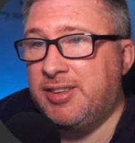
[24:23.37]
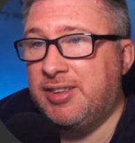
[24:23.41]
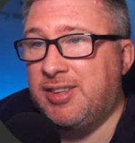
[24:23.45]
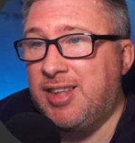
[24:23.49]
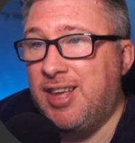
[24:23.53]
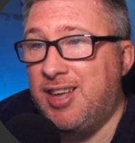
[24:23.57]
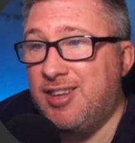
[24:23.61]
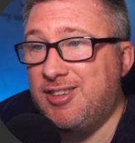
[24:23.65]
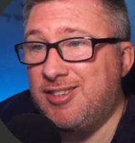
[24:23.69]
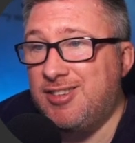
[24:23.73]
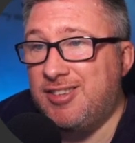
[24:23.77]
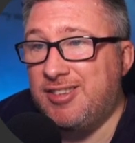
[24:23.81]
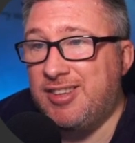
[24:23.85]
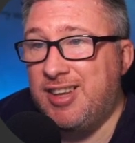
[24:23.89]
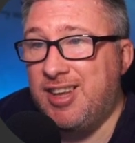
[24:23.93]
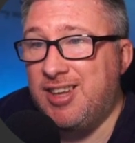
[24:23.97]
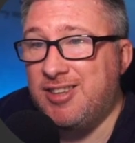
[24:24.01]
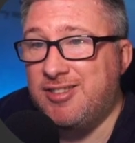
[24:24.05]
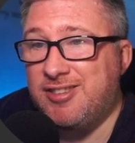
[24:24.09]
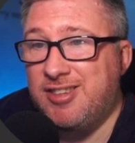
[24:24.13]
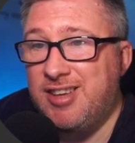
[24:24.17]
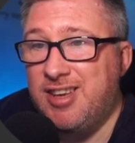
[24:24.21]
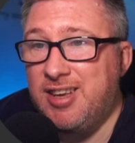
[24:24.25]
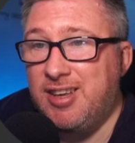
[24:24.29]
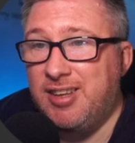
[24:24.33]
That's
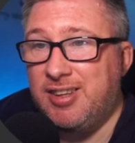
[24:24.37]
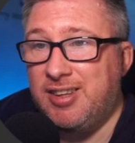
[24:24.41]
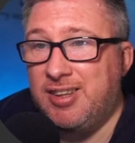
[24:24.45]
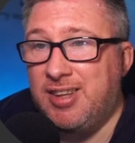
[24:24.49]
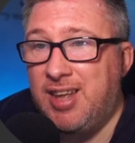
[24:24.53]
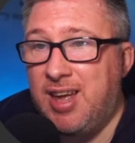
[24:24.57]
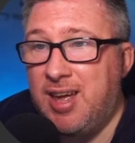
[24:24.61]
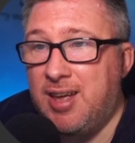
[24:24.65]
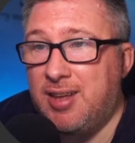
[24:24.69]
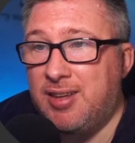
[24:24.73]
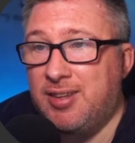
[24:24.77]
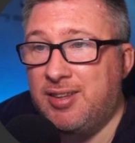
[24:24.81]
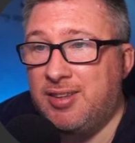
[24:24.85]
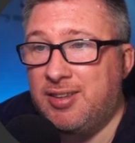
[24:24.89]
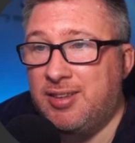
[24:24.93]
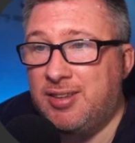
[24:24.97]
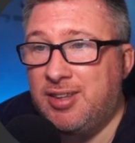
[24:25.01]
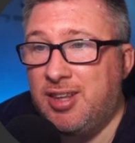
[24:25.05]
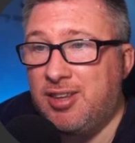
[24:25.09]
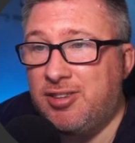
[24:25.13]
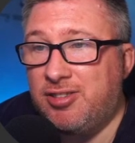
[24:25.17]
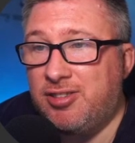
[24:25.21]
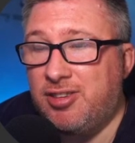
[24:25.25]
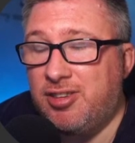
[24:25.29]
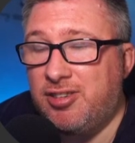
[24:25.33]
it. That
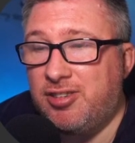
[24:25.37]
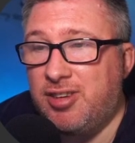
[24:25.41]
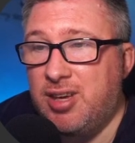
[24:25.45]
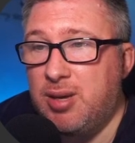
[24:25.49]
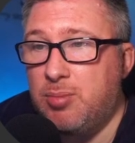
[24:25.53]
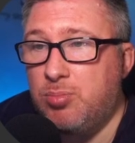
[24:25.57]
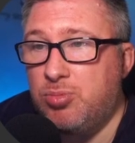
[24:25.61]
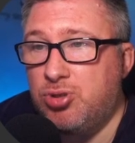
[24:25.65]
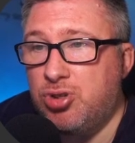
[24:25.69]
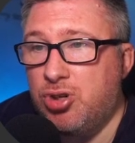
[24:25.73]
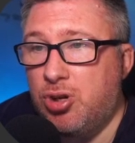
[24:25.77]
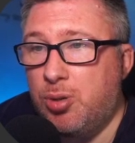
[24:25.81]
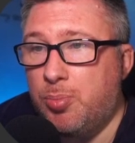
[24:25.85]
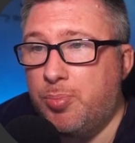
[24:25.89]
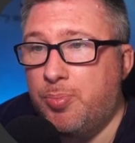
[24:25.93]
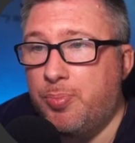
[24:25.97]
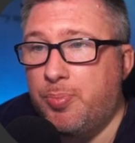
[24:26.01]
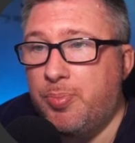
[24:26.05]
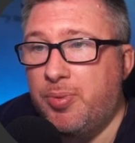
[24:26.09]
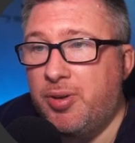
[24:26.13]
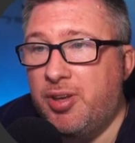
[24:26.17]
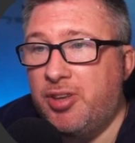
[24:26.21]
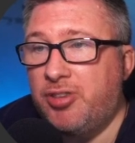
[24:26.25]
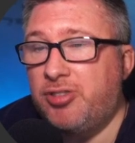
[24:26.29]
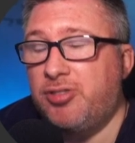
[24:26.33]
does the same job
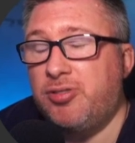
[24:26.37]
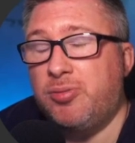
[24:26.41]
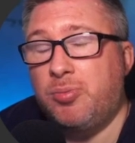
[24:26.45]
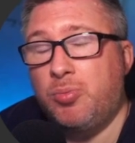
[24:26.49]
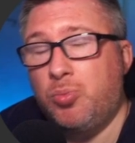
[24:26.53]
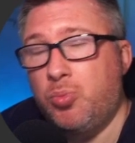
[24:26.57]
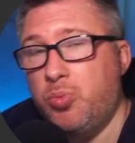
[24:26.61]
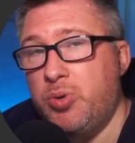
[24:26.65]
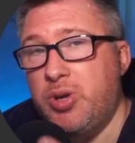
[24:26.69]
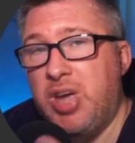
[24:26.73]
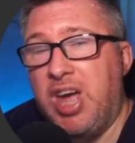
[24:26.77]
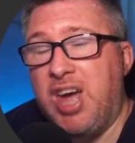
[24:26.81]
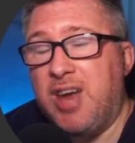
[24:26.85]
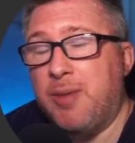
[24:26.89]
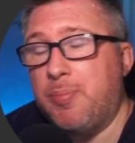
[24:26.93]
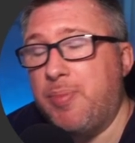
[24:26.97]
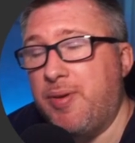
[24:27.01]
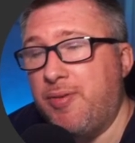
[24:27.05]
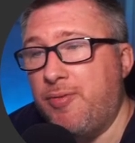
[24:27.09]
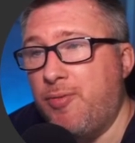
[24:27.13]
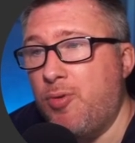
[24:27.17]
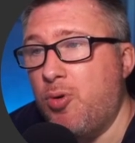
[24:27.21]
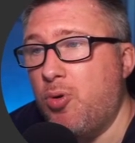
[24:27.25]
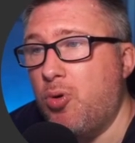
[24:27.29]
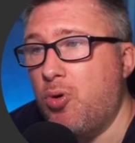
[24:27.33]
as we had
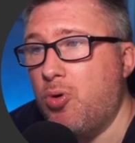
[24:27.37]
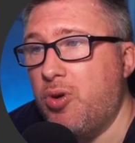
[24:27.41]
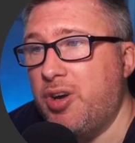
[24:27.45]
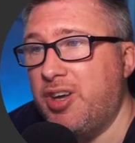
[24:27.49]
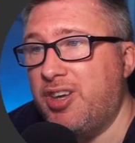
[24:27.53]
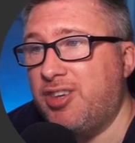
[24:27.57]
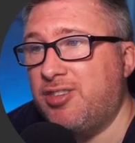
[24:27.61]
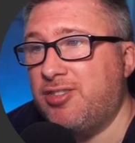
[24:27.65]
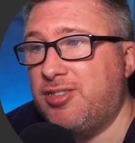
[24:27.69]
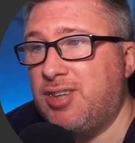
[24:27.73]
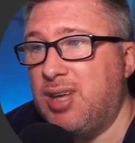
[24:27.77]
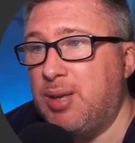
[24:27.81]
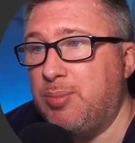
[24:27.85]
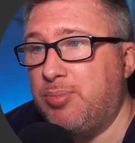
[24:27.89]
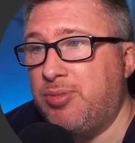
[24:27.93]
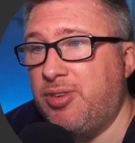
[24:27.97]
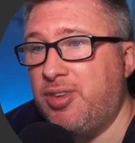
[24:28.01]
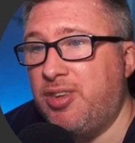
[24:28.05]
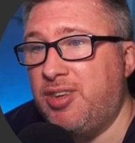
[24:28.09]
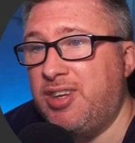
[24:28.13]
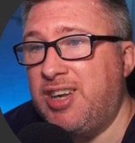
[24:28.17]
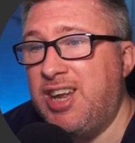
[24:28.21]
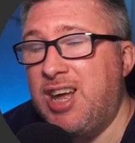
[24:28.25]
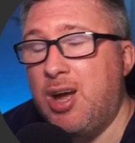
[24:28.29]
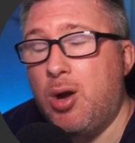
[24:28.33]
before, except
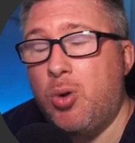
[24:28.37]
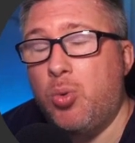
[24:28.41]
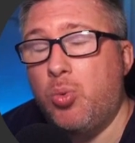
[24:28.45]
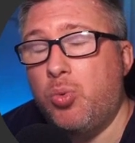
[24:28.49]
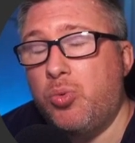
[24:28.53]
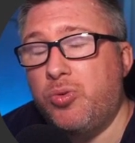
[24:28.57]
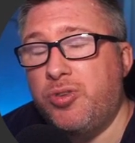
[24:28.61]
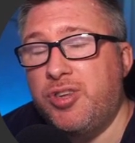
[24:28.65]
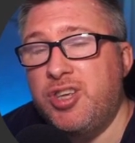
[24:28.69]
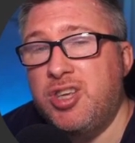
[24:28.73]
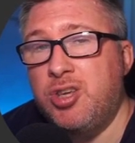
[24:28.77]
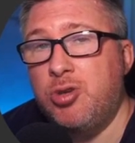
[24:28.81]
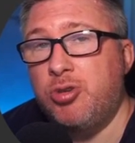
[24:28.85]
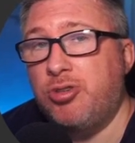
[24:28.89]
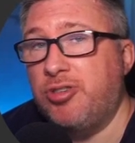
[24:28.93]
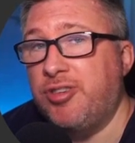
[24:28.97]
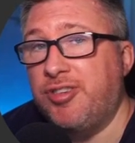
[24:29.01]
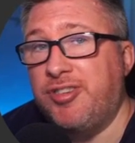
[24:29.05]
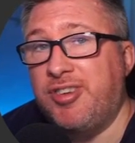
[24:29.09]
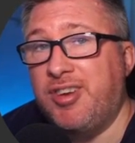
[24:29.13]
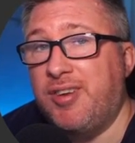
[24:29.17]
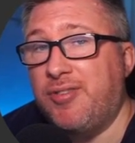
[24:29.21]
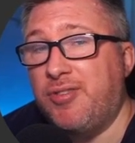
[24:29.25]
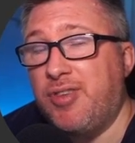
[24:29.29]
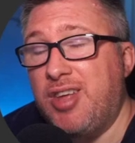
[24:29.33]
that now the user
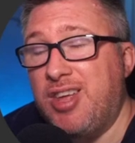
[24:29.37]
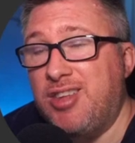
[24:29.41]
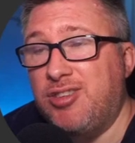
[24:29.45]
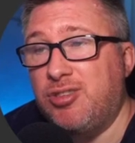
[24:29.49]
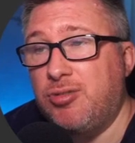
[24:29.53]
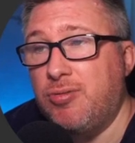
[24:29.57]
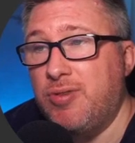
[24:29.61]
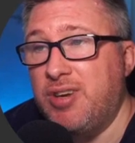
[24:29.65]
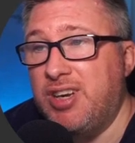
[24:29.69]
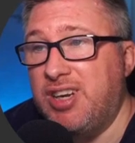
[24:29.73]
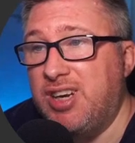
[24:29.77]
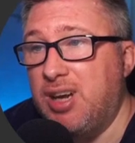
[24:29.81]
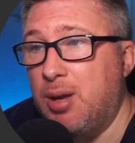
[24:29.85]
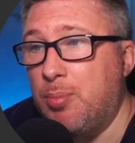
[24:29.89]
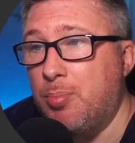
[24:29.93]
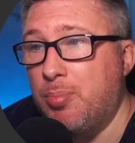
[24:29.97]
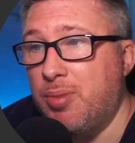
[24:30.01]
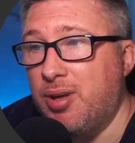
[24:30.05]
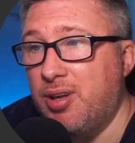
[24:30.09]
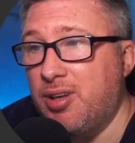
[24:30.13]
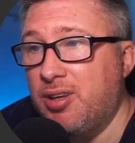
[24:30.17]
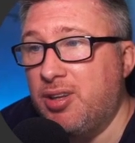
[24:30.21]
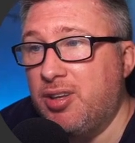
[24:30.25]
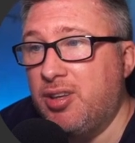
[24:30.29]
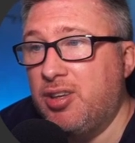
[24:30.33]
doesn't have to enter any
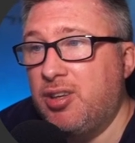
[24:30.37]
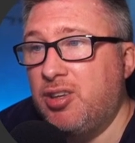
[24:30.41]
number.